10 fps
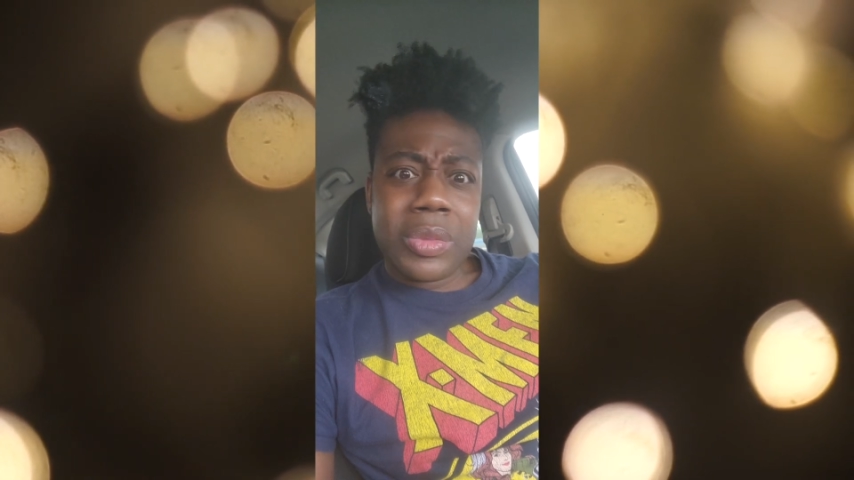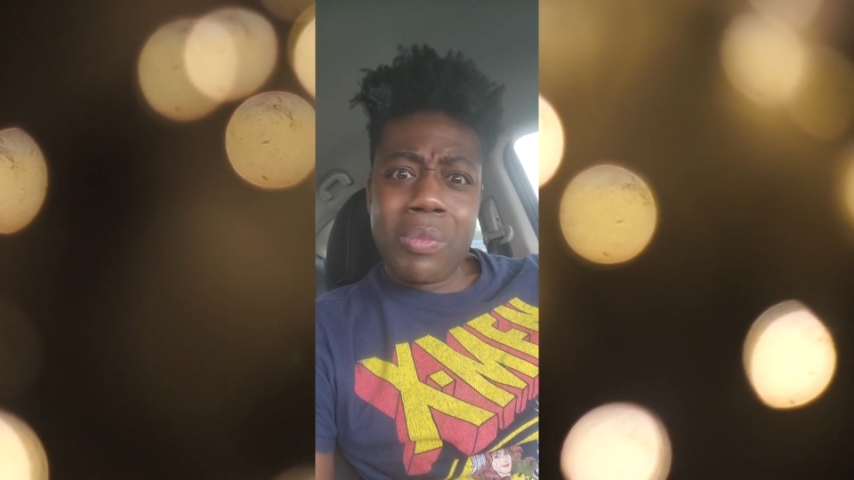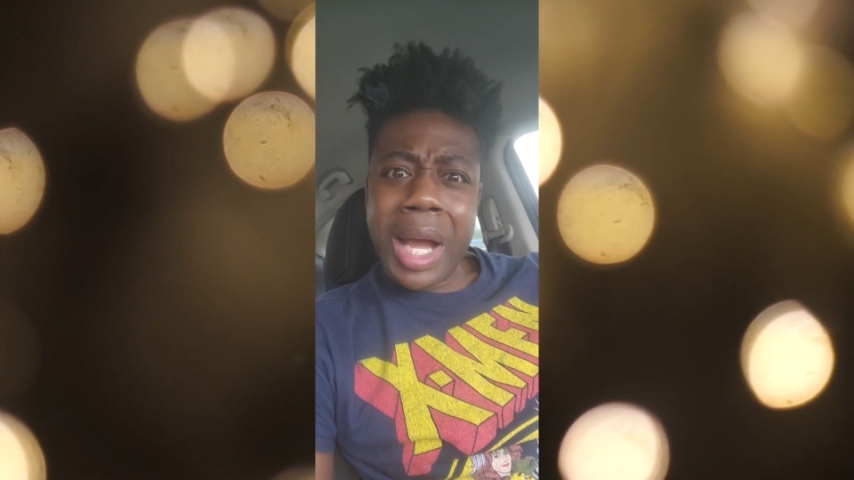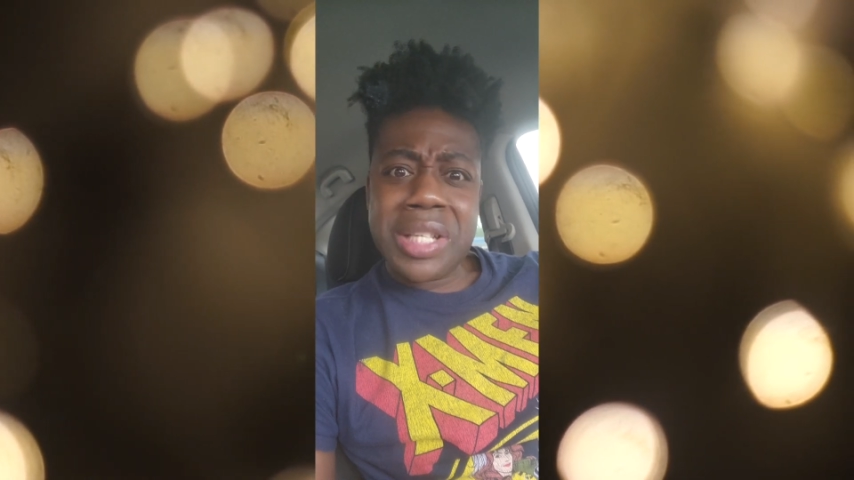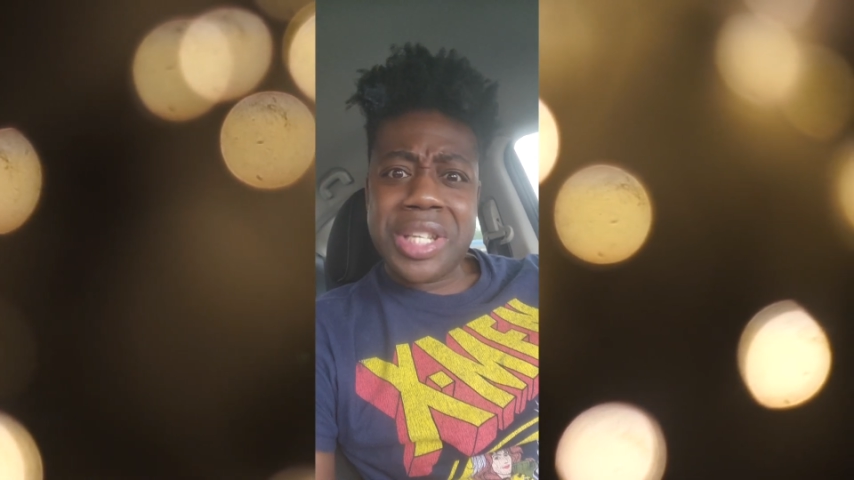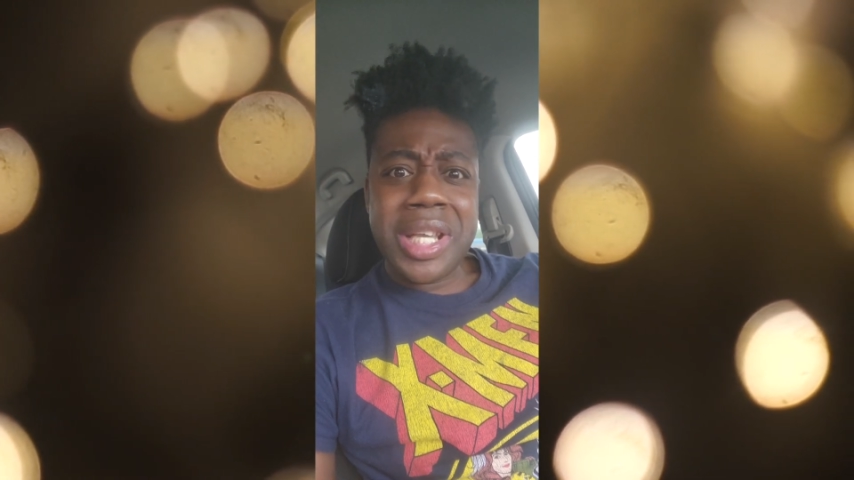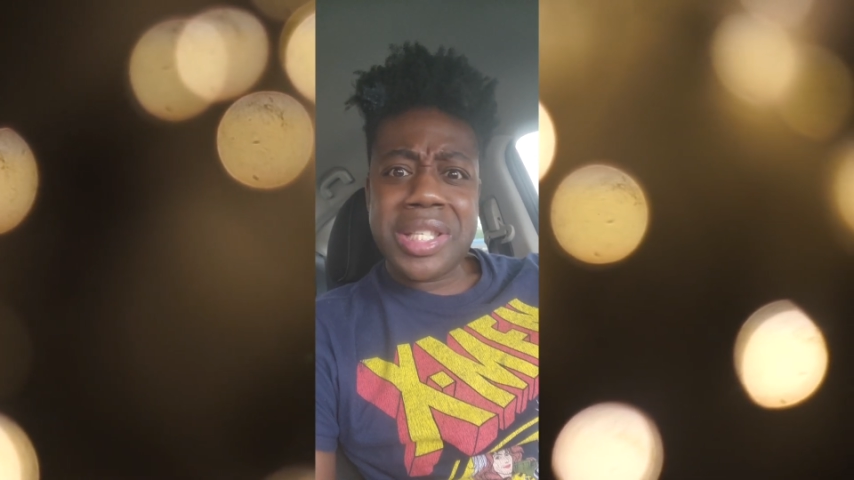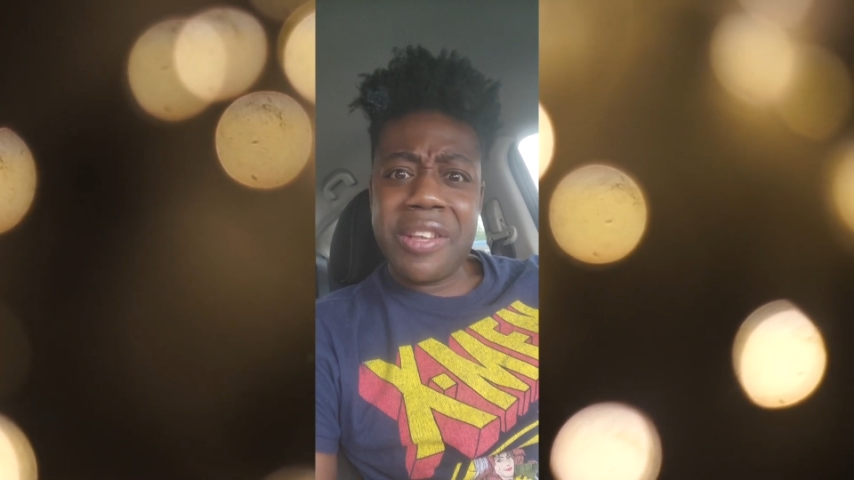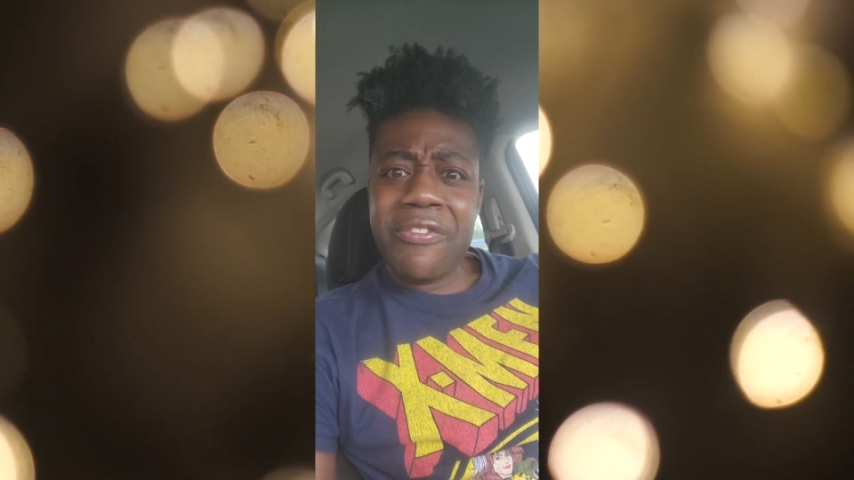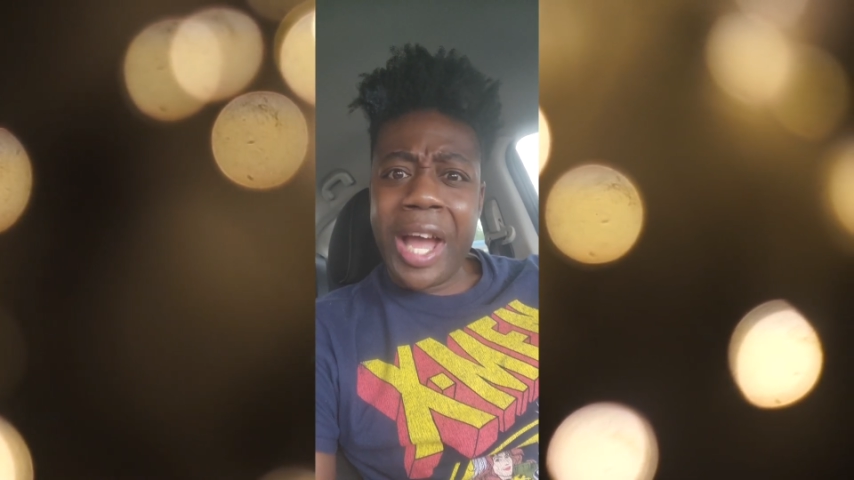Why she
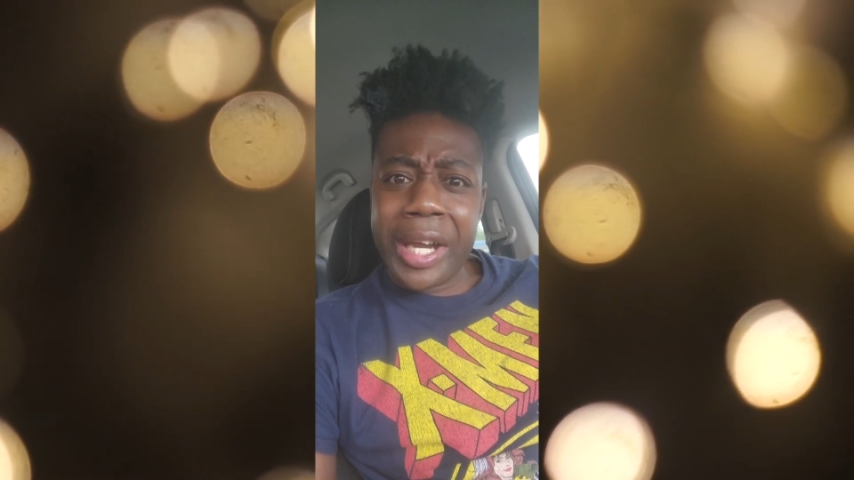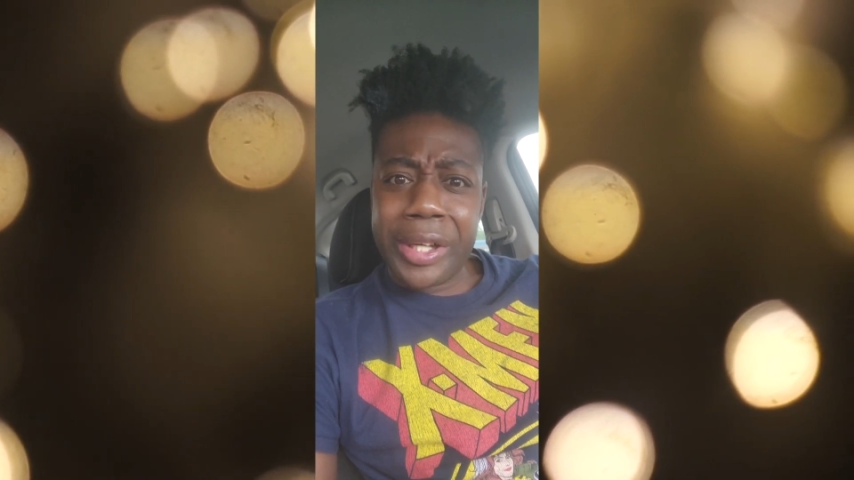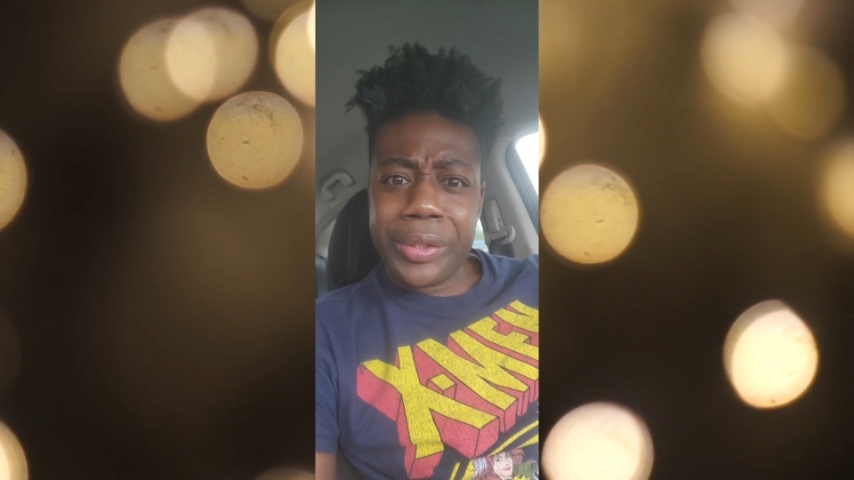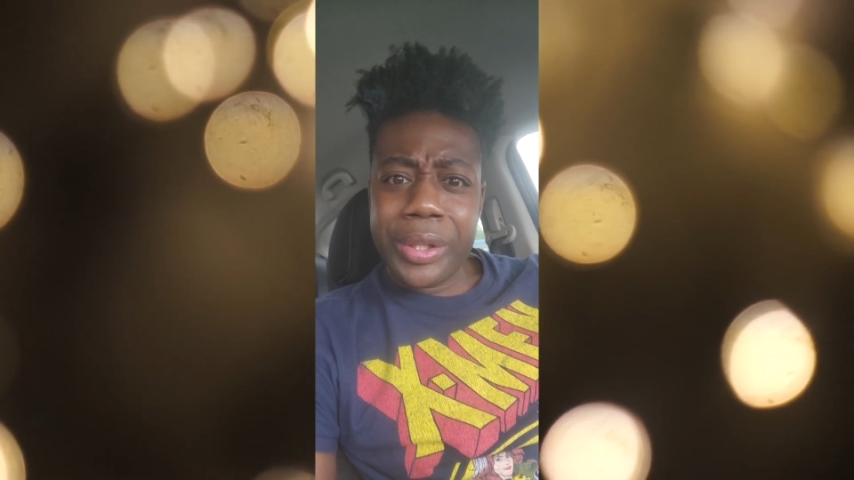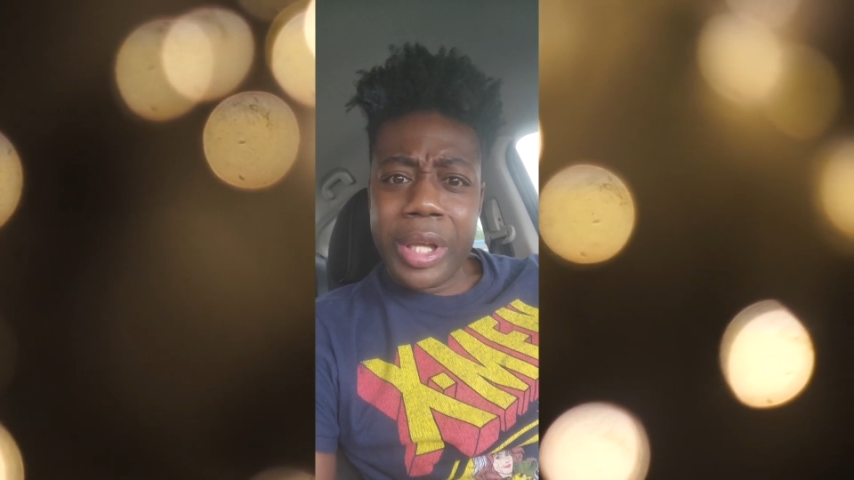isn't fired?